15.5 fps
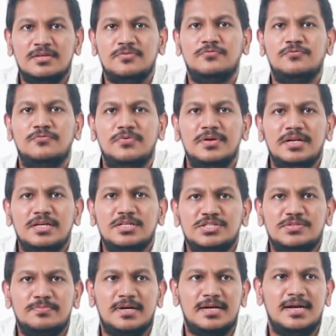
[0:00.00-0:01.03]
the
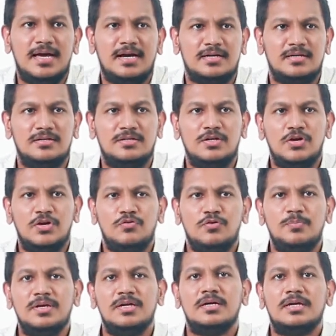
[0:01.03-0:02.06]
finished product would
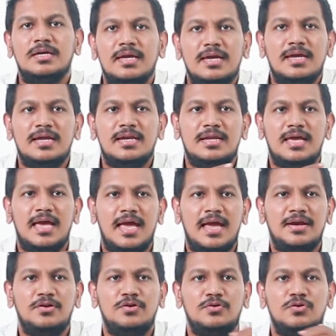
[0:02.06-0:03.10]
be again
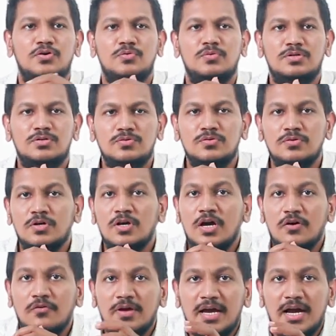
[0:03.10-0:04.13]
handed over to
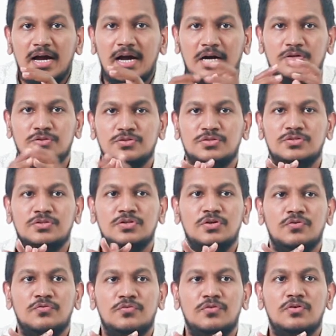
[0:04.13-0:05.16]
warehouse
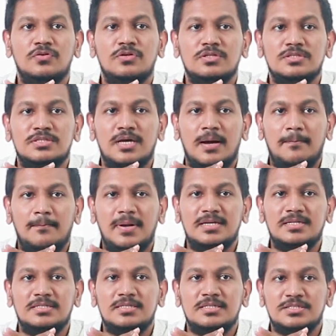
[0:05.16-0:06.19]
for supply